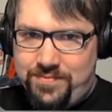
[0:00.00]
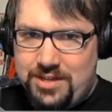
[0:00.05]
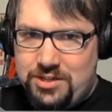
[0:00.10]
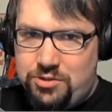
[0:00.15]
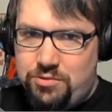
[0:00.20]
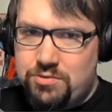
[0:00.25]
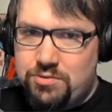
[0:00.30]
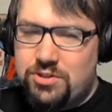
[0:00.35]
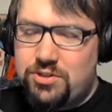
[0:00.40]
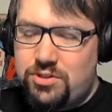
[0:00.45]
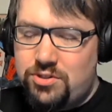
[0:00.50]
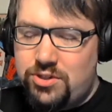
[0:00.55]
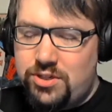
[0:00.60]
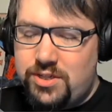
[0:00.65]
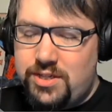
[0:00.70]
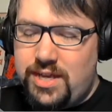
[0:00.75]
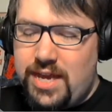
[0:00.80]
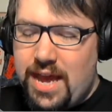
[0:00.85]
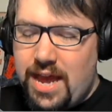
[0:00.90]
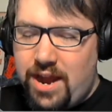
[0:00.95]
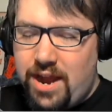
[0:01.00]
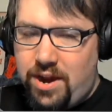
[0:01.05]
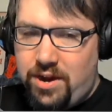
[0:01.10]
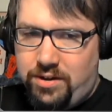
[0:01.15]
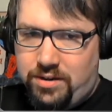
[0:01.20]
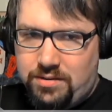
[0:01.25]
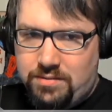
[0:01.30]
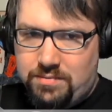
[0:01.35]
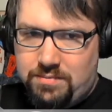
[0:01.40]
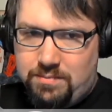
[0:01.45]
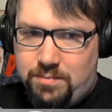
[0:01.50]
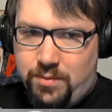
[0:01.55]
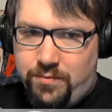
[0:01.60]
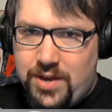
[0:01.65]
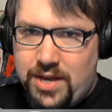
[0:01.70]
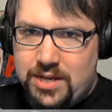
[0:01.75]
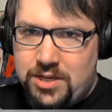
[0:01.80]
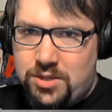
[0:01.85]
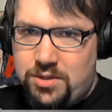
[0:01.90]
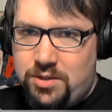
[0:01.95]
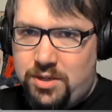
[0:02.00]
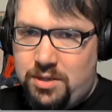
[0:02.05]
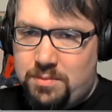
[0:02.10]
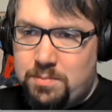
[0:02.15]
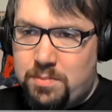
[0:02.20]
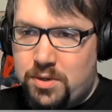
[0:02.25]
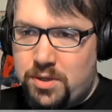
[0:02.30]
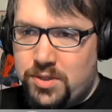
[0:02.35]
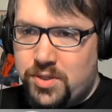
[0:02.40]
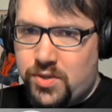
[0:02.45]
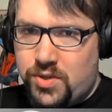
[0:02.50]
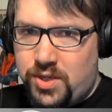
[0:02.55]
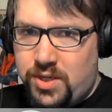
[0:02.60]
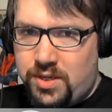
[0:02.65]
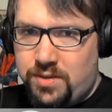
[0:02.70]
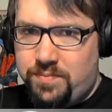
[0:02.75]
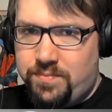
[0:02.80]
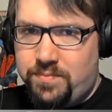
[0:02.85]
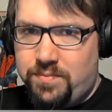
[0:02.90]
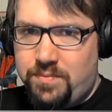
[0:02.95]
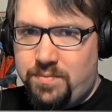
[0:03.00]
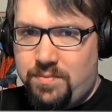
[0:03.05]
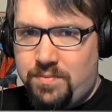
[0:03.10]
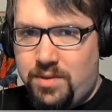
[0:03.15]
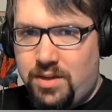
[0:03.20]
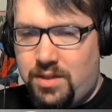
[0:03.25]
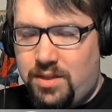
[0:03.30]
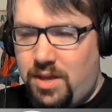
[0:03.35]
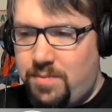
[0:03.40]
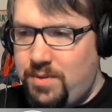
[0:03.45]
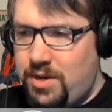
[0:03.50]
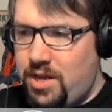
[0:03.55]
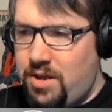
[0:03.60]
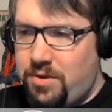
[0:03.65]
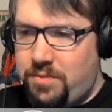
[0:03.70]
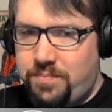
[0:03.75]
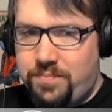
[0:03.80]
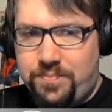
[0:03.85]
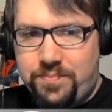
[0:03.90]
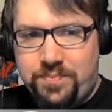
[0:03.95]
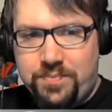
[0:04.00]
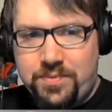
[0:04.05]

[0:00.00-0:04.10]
that you were scared professionally, personally? Let me know.